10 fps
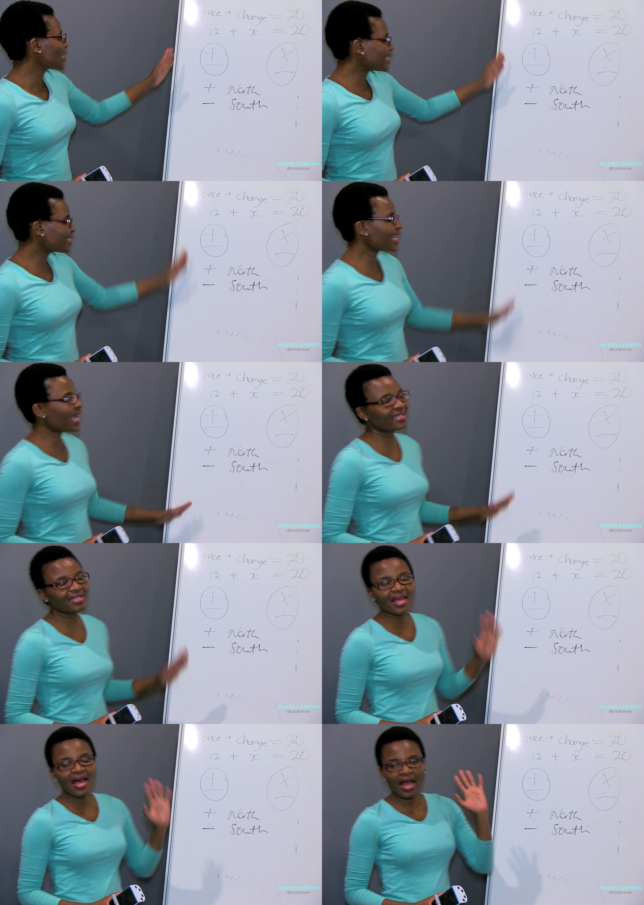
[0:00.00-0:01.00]

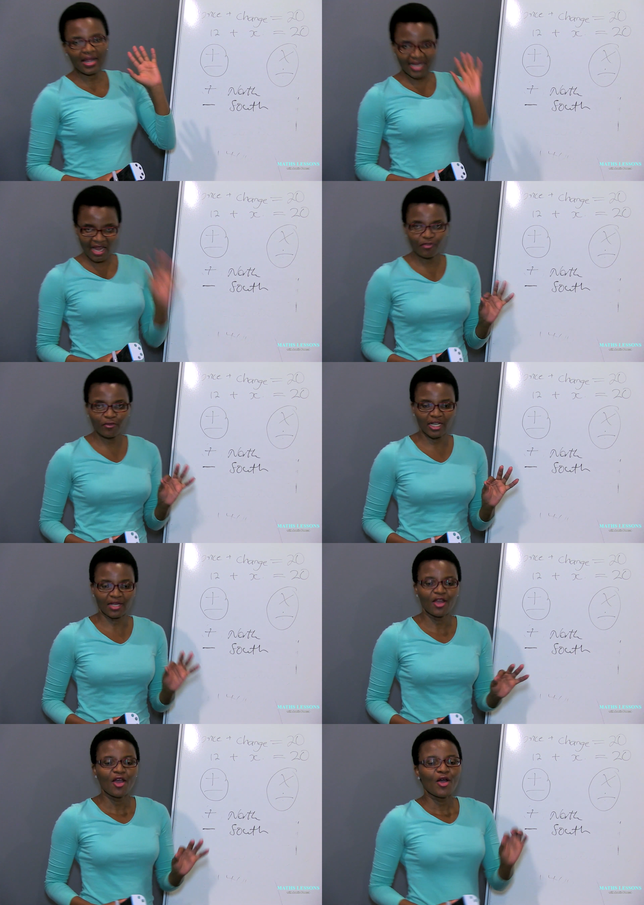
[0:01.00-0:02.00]
signs
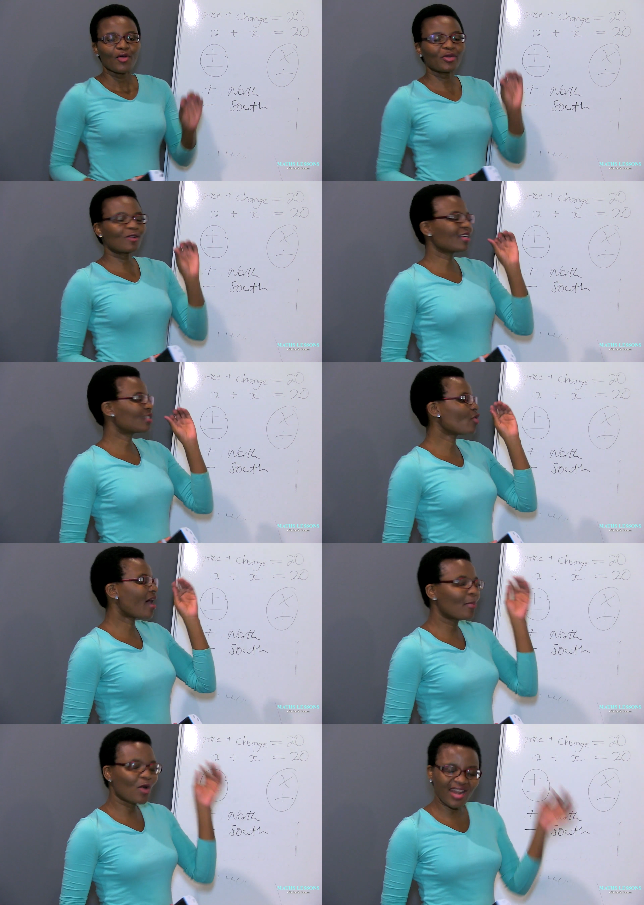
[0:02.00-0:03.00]
carefully, because you
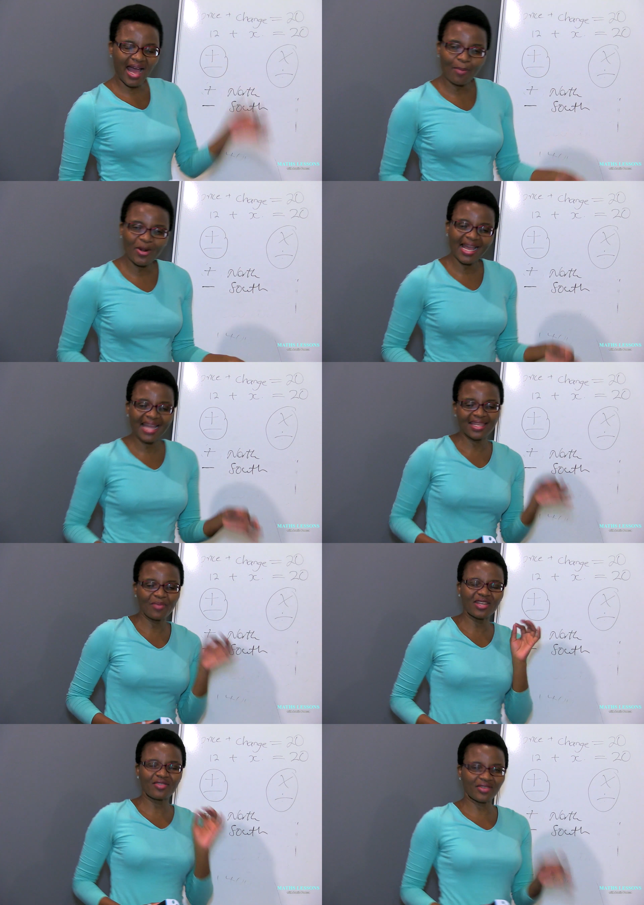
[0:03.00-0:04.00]
are going to apply
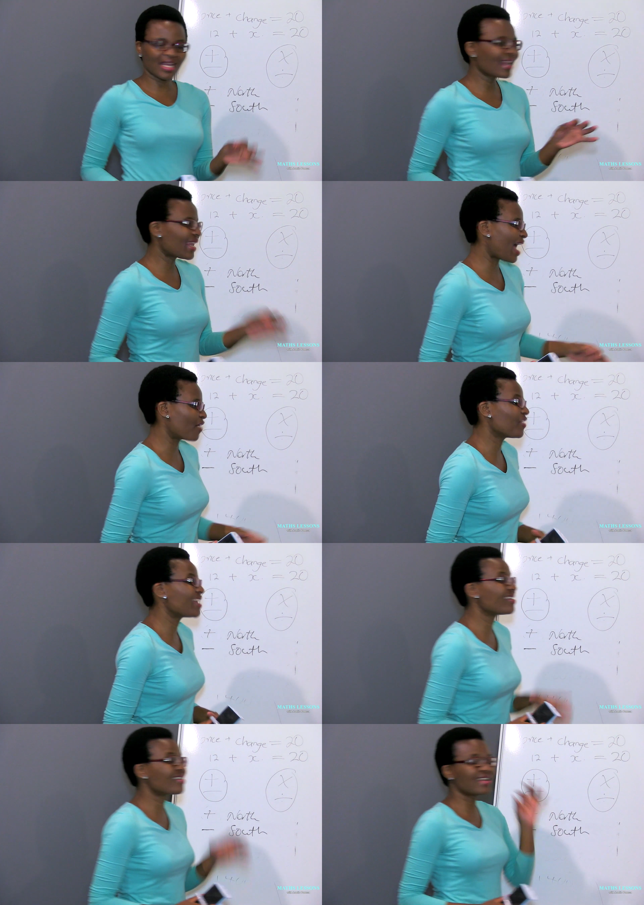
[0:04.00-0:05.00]
them in real life,
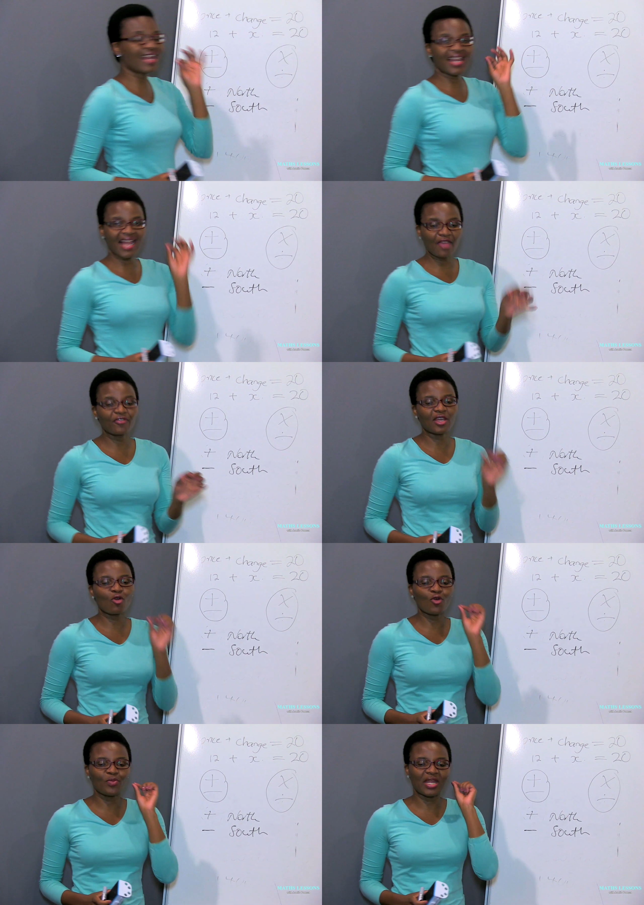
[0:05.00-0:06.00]
and in real life there
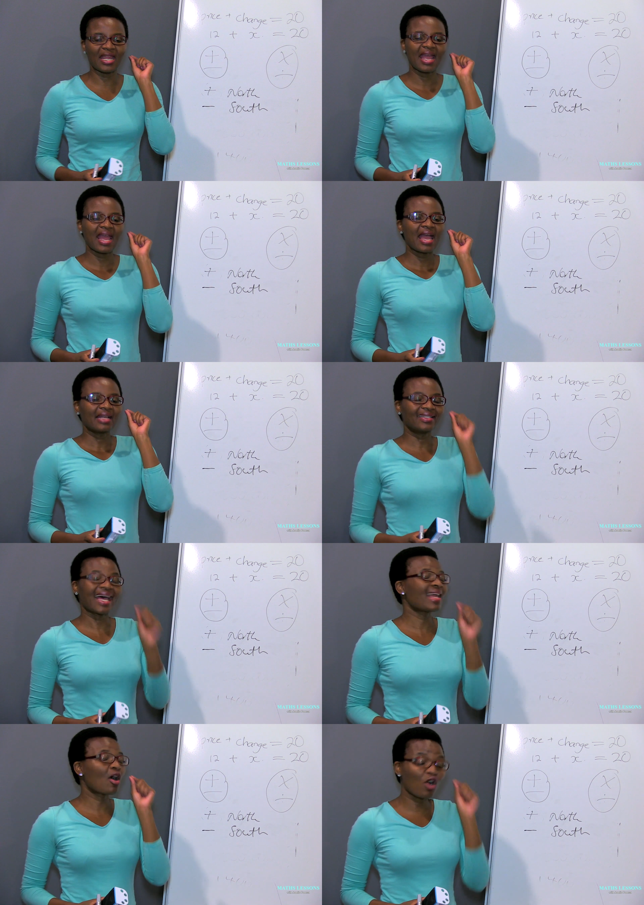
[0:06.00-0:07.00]
could be
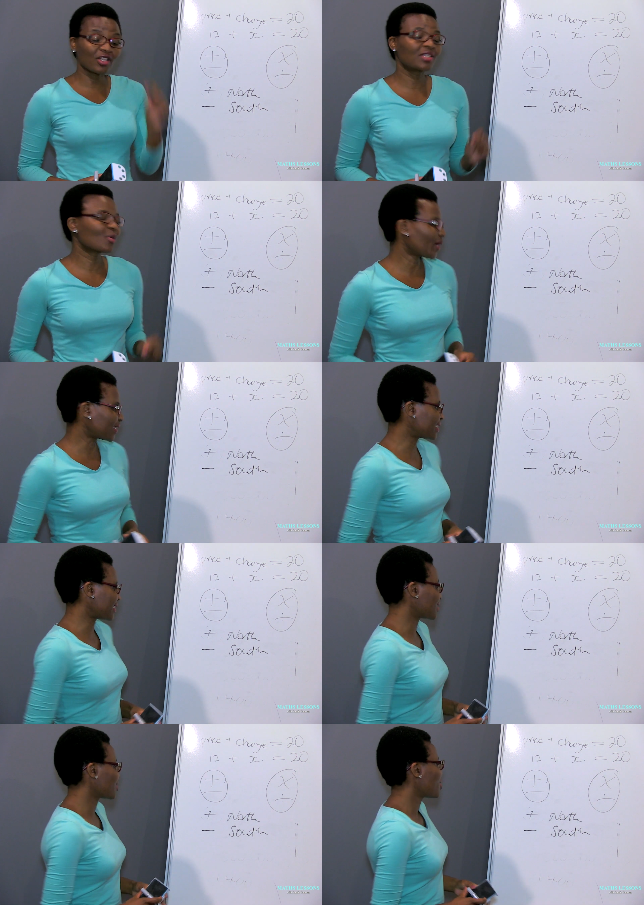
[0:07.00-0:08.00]
dire
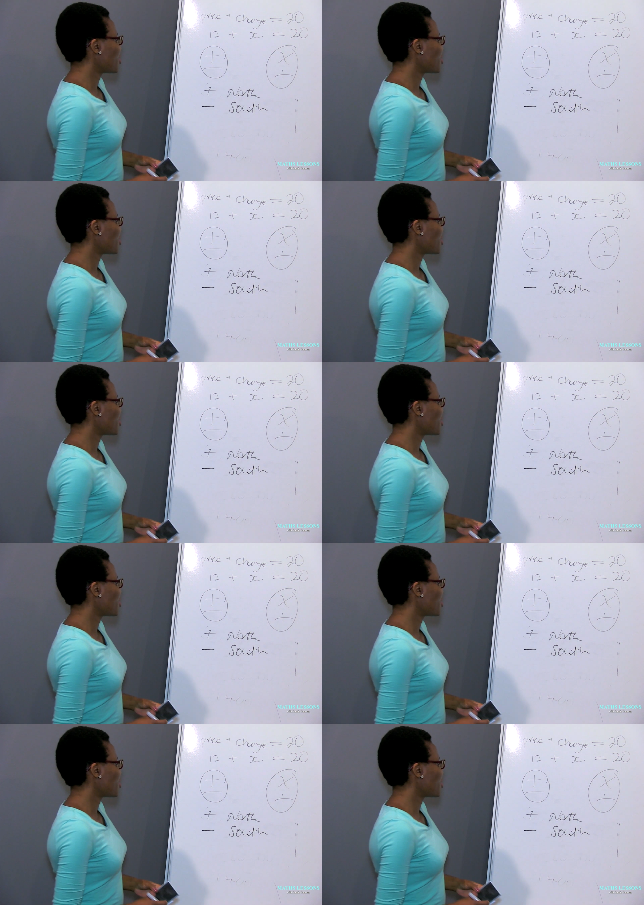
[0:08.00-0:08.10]
consequences.